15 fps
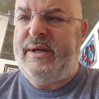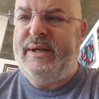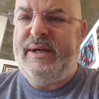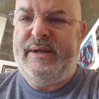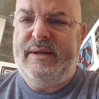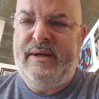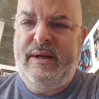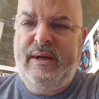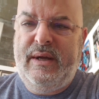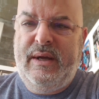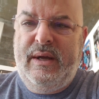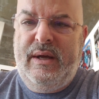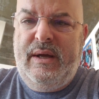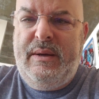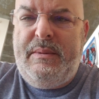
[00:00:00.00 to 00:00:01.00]
on it
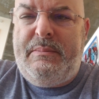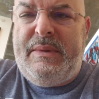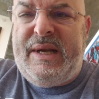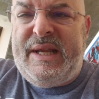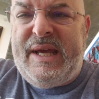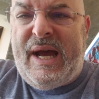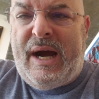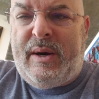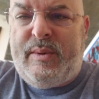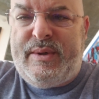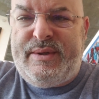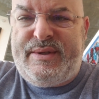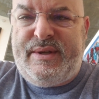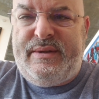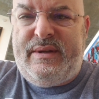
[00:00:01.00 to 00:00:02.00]
many
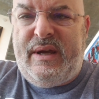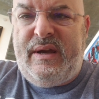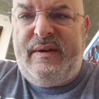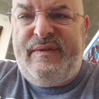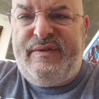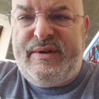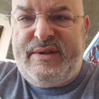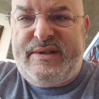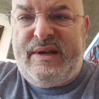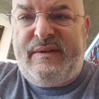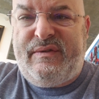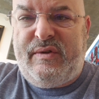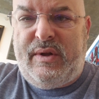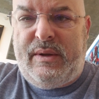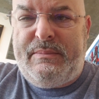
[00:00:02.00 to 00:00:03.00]
hours a day for
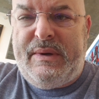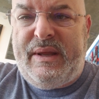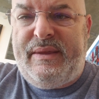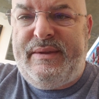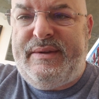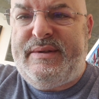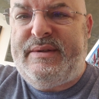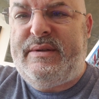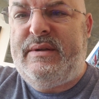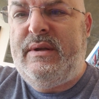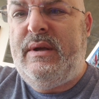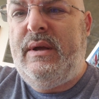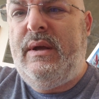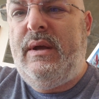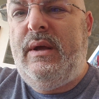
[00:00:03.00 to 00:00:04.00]
several
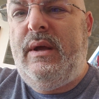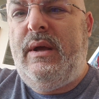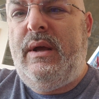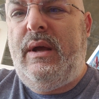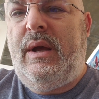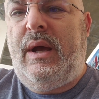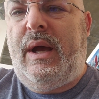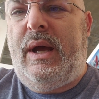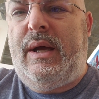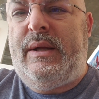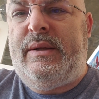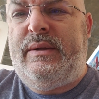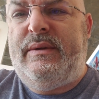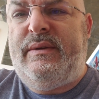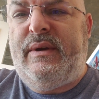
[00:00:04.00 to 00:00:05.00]
months,
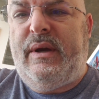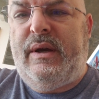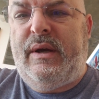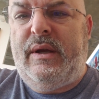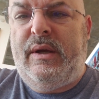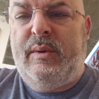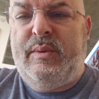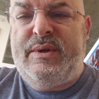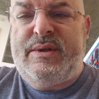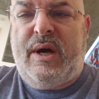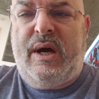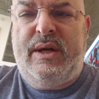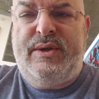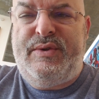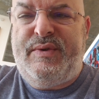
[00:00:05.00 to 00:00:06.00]
and it was
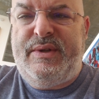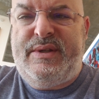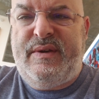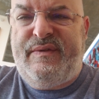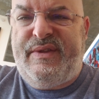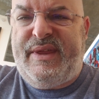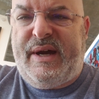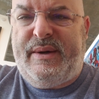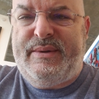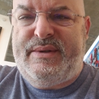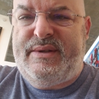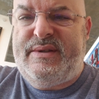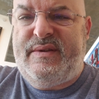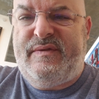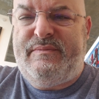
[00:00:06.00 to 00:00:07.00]
hundreds of
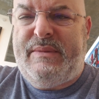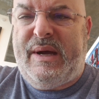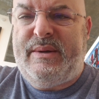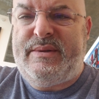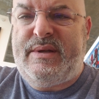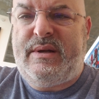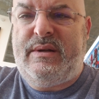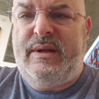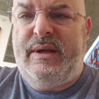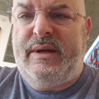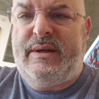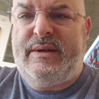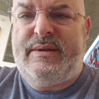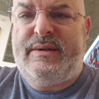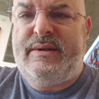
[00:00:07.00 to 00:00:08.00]
thousands of mouse
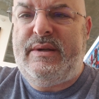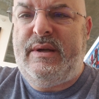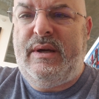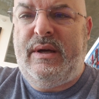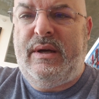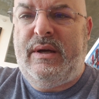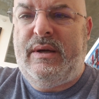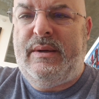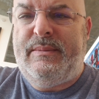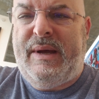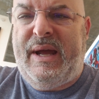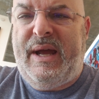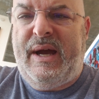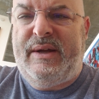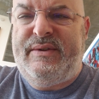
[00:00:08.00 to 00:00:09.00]
clicks.
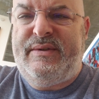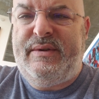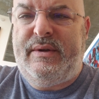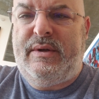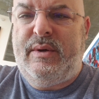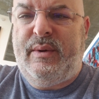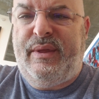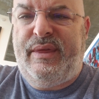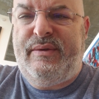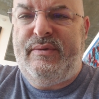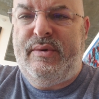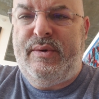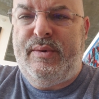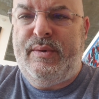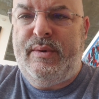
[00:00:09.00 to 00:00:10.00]
I had to go
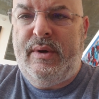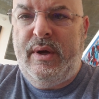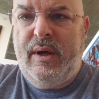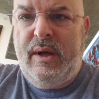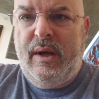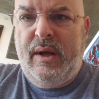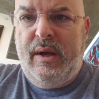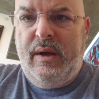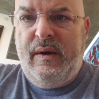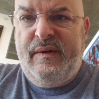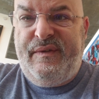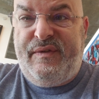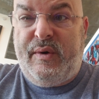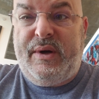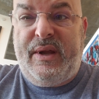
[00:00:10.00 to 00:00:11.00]
through
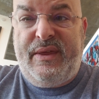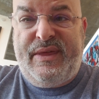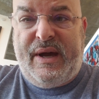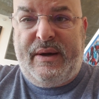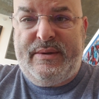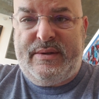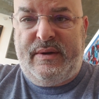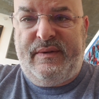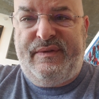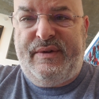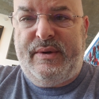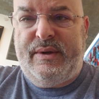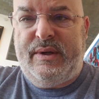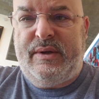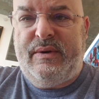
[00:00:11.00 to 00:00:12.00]
40,000
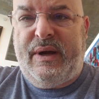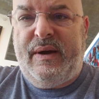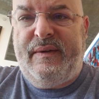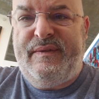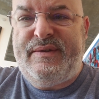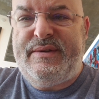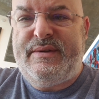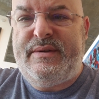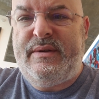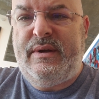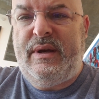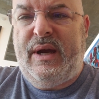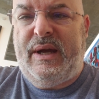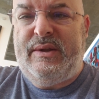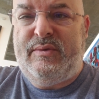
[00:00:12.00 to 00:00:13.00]
photographs
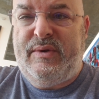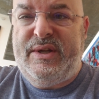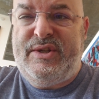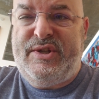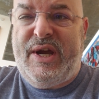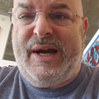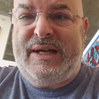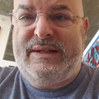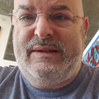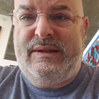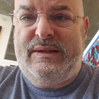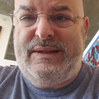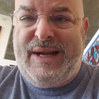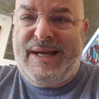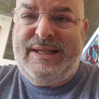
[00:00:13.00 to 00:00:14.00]
and reject
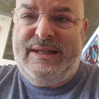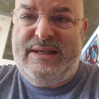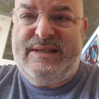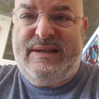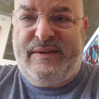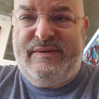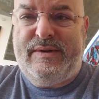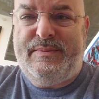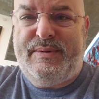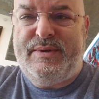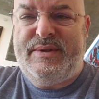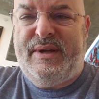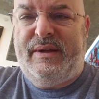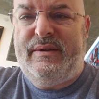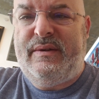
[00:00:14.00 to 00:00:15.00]

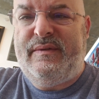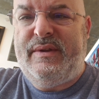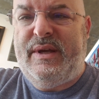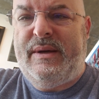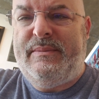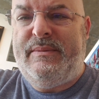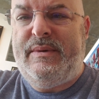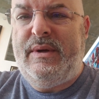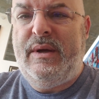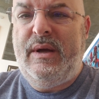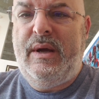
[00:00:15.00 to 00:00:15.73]
97% of them,